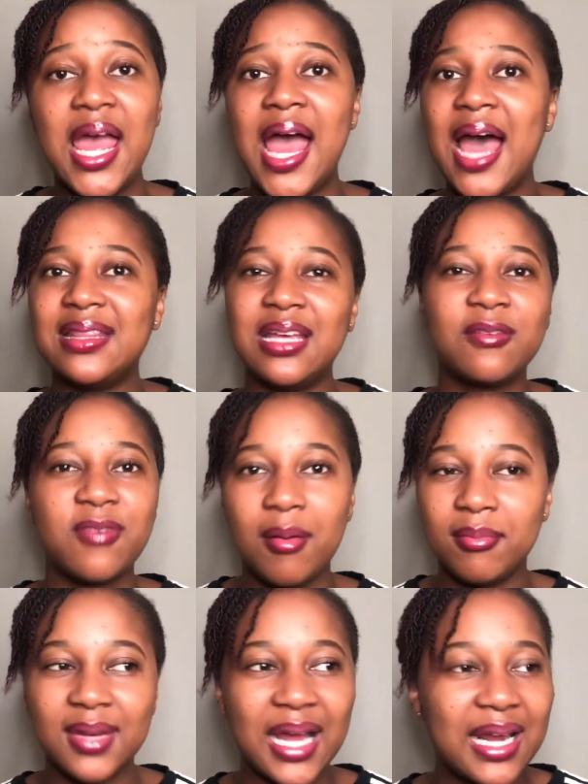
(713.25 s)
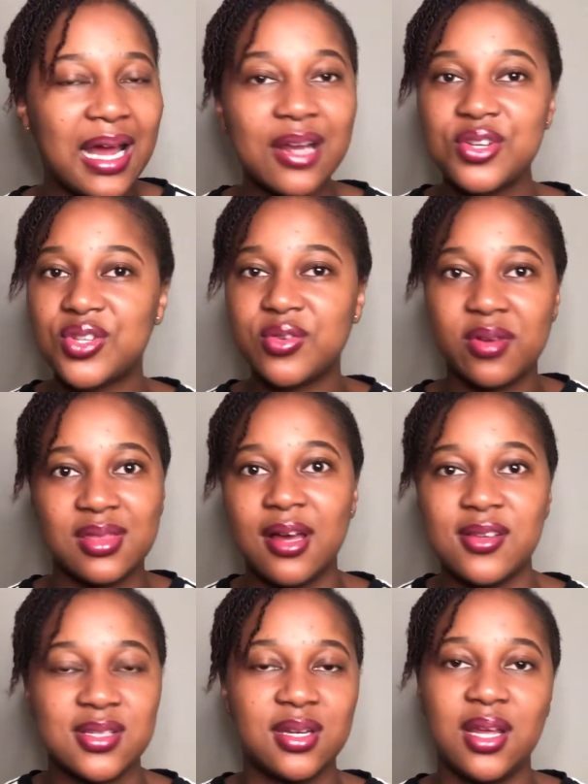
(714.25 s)
And then from 900 to
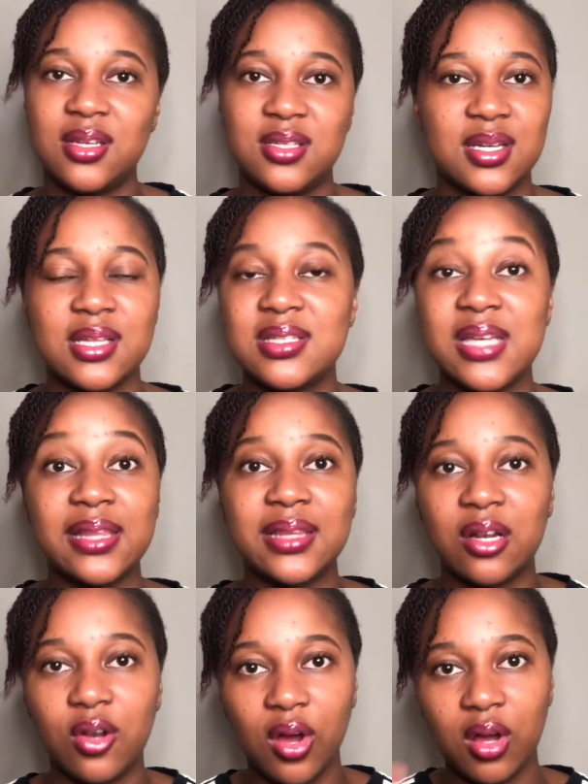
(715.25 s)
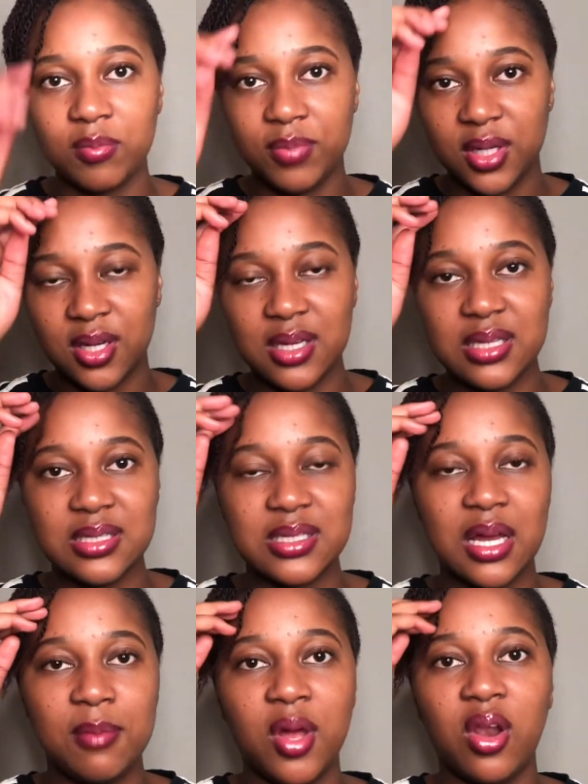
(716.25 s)
1,000, it didn't take that long because
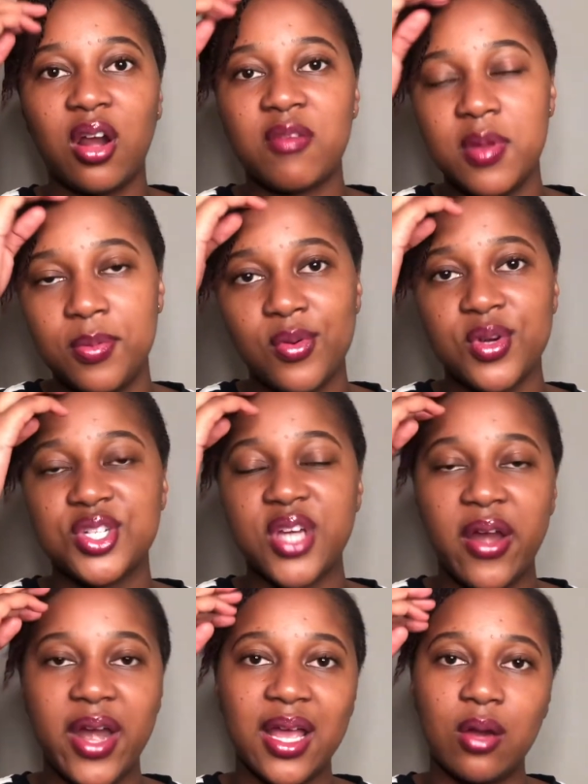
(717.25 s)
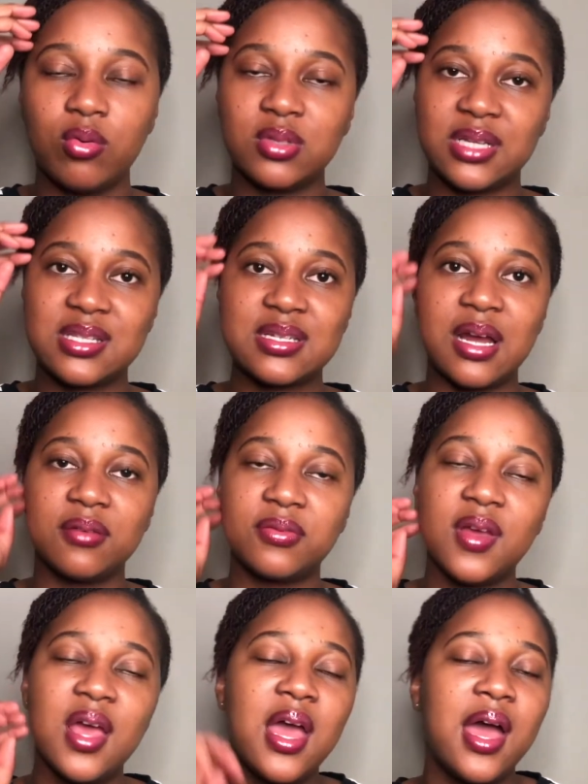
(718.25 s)
a lot of people were sharing and all that stuff.
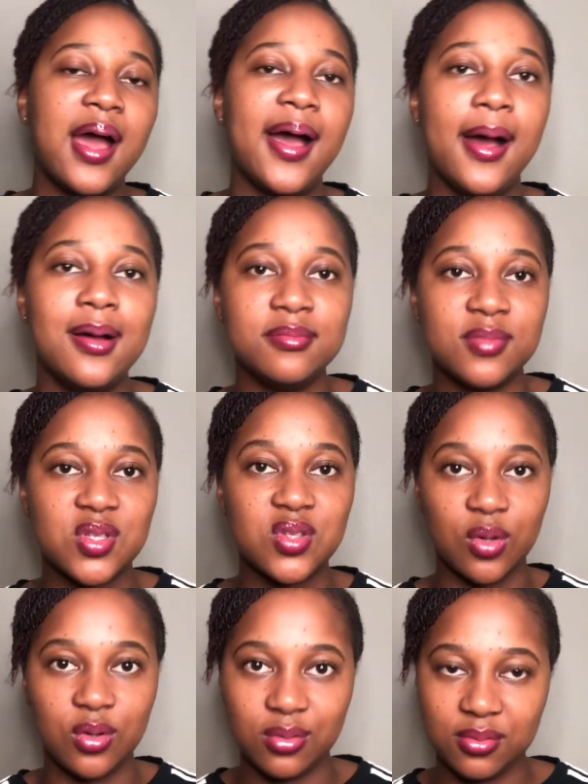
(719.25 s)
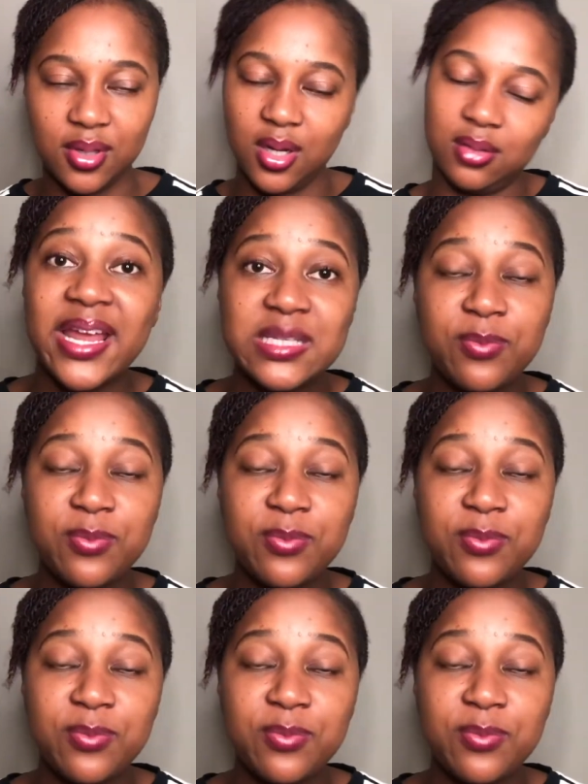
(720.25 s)
So yeah. Next